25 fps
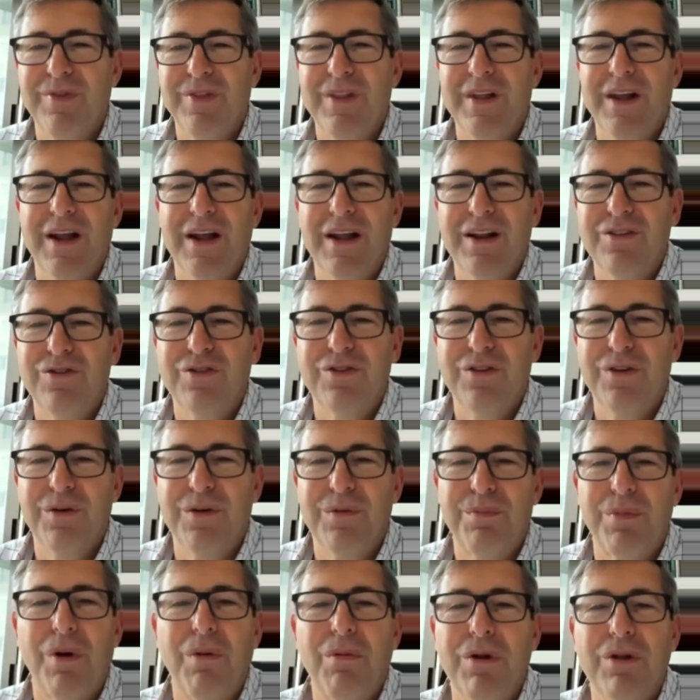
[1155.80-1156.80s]
that's uh,
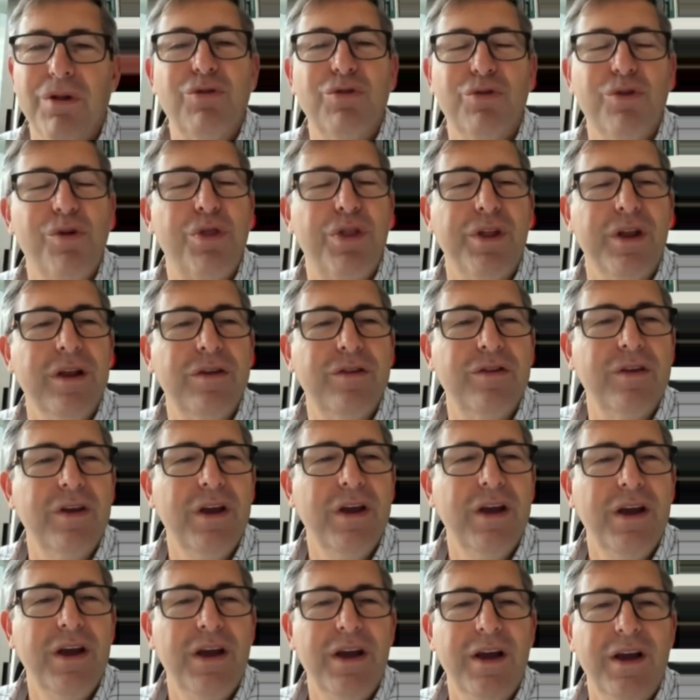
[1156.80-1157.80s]
probably to do things
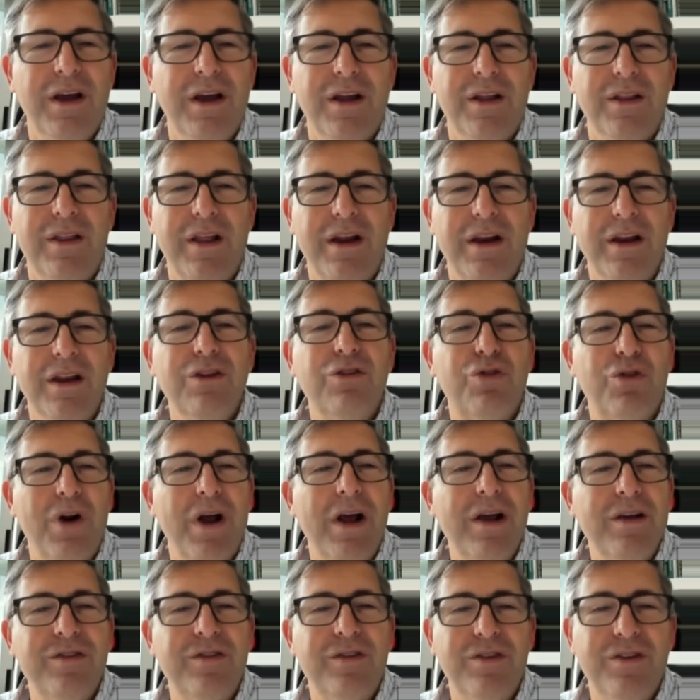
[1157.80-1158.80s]
that
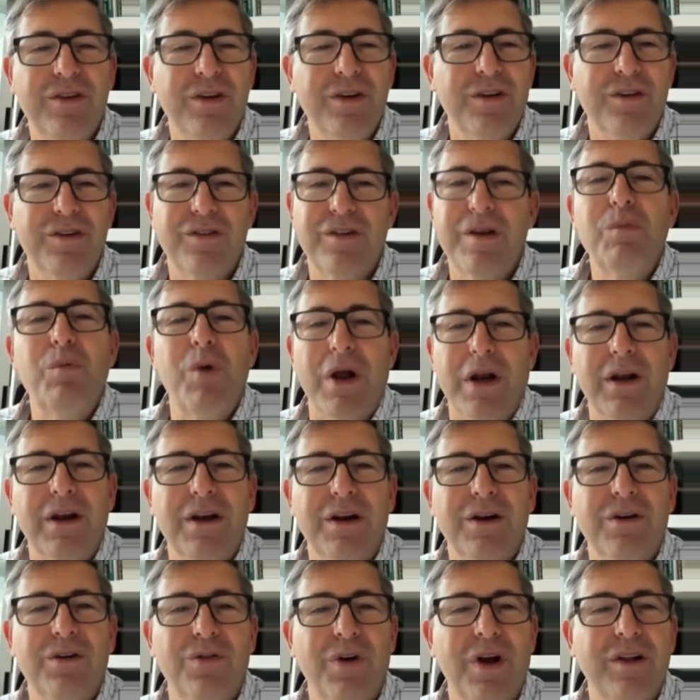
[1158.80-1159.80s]
interest someone,
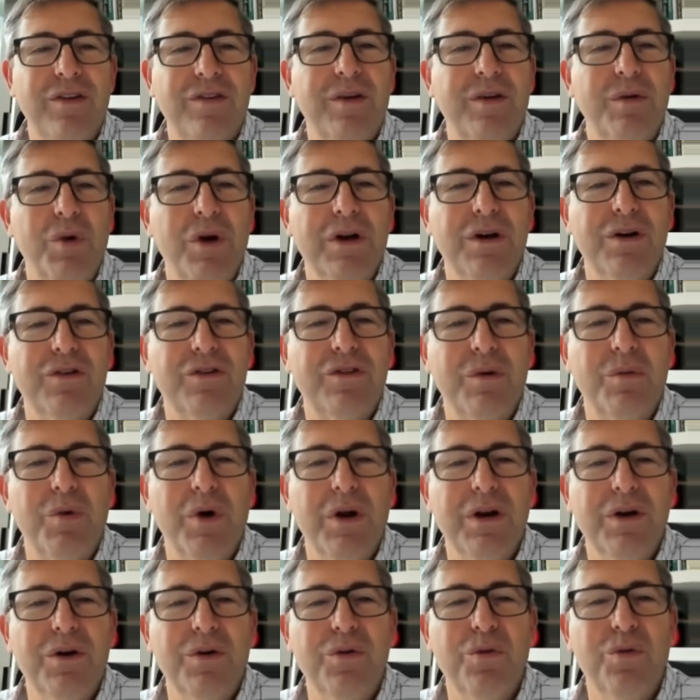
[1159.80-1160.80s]
right? Someone,
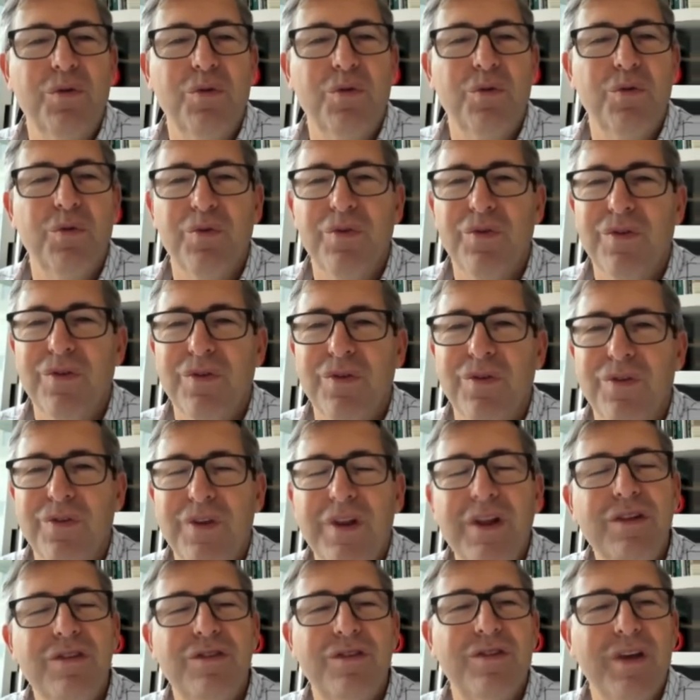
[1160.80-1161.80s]
someone
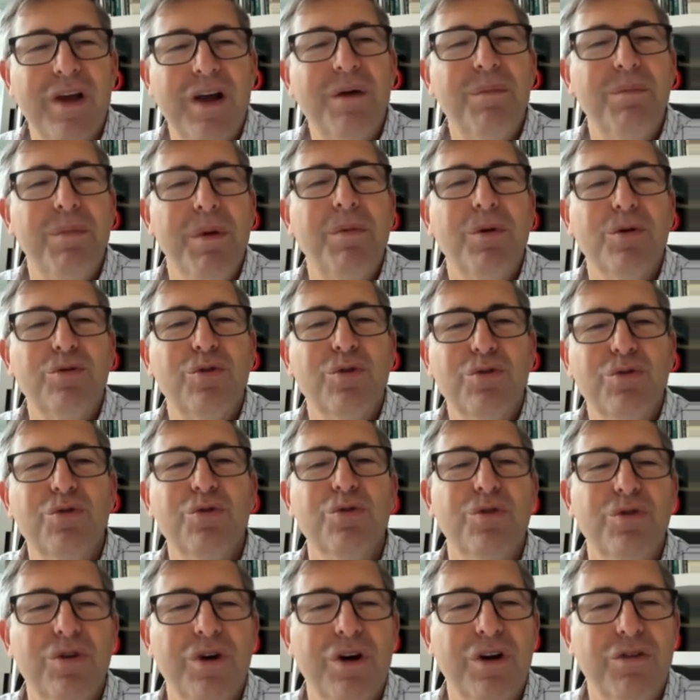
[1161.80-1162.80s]
needs uh, people to
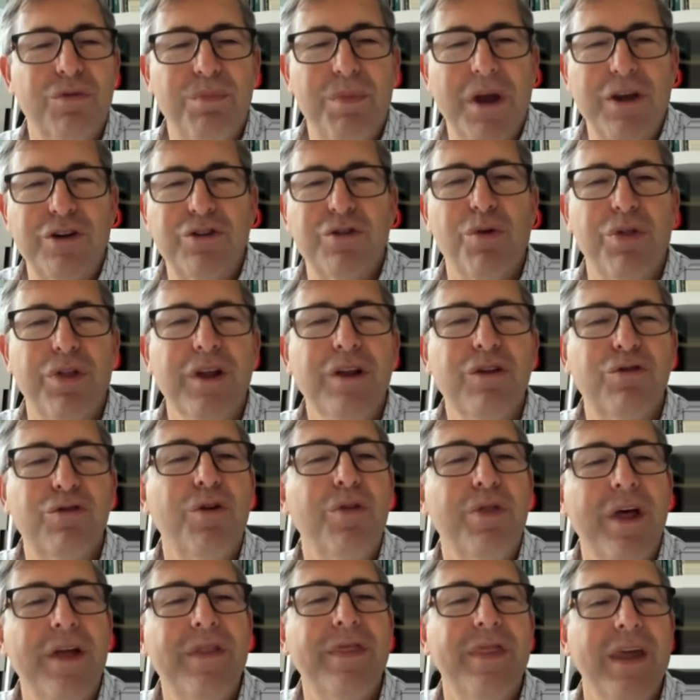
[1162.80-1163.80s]
do a special thing
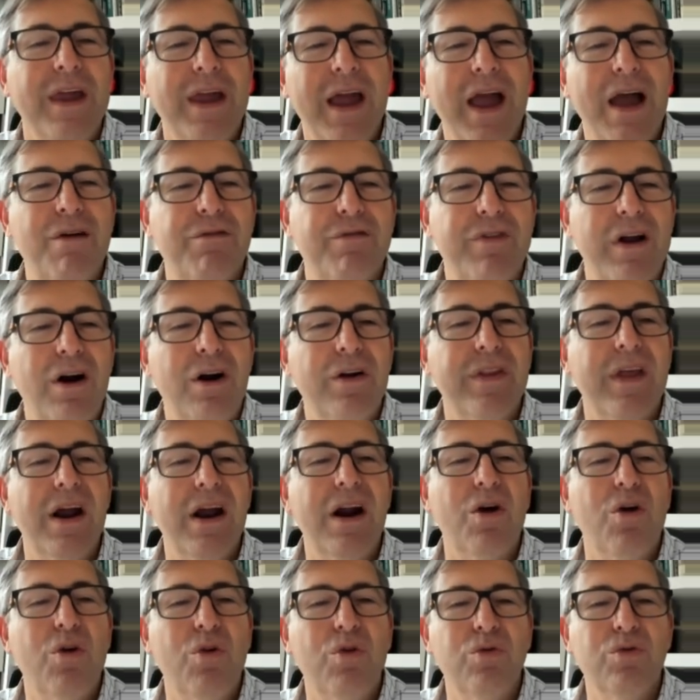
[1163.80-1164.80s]
so that they have their,
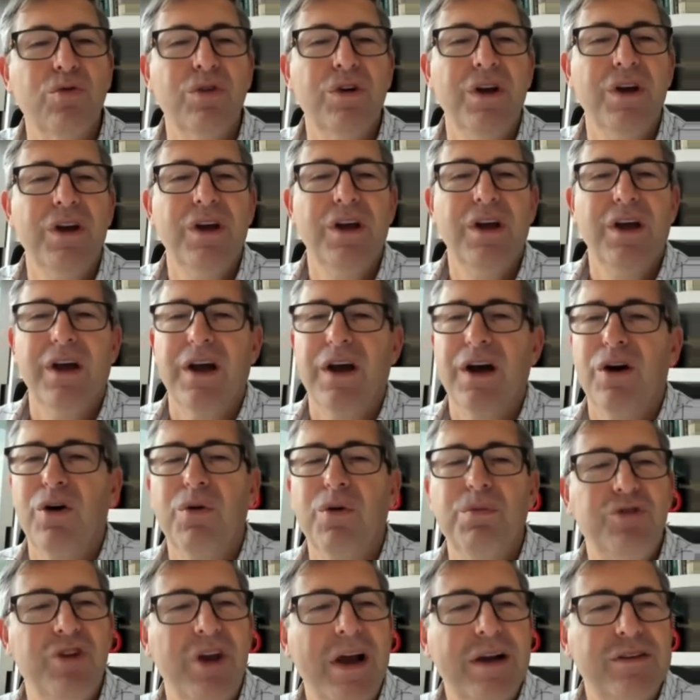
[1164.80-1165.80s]
their own
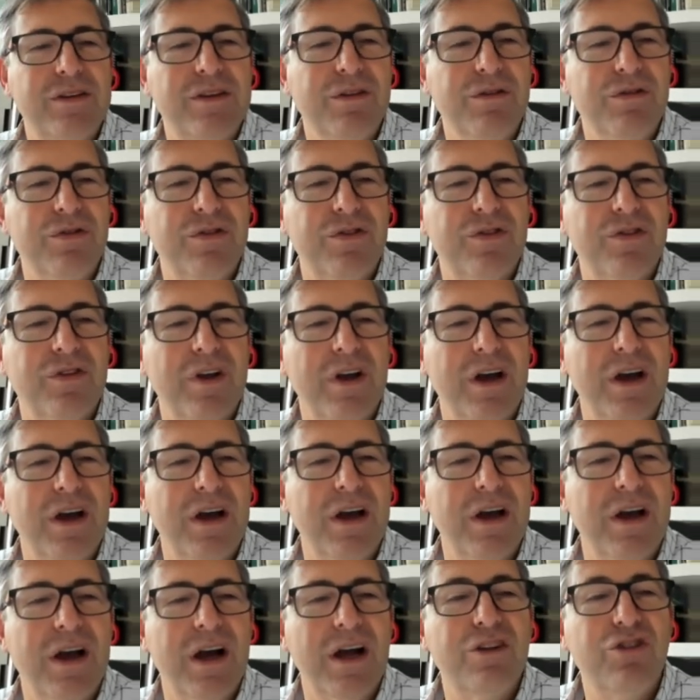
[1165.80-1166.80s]
objectives
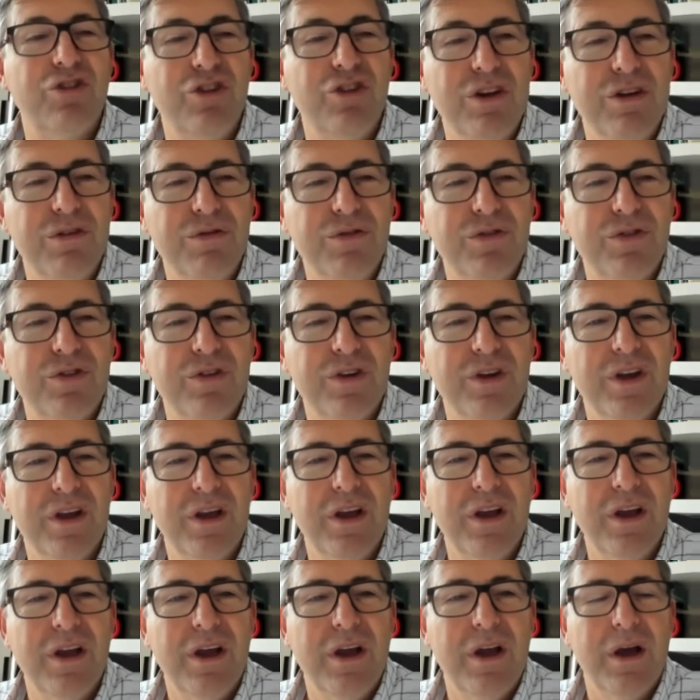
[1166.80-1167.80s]
uh, achieved.
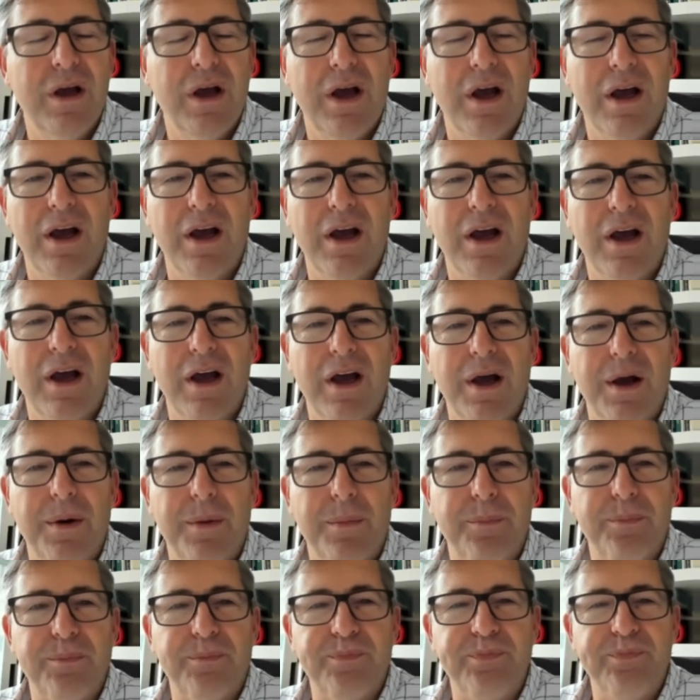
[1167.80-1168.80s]

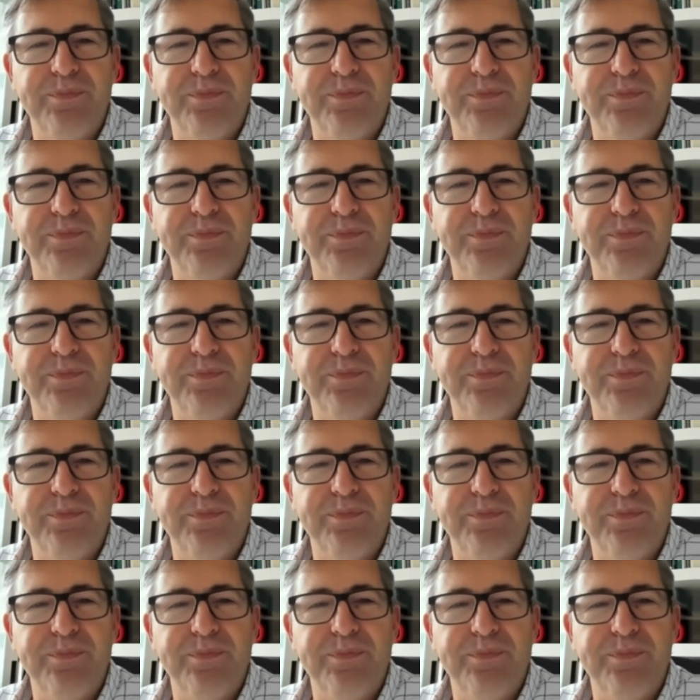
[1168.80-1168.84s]
Um,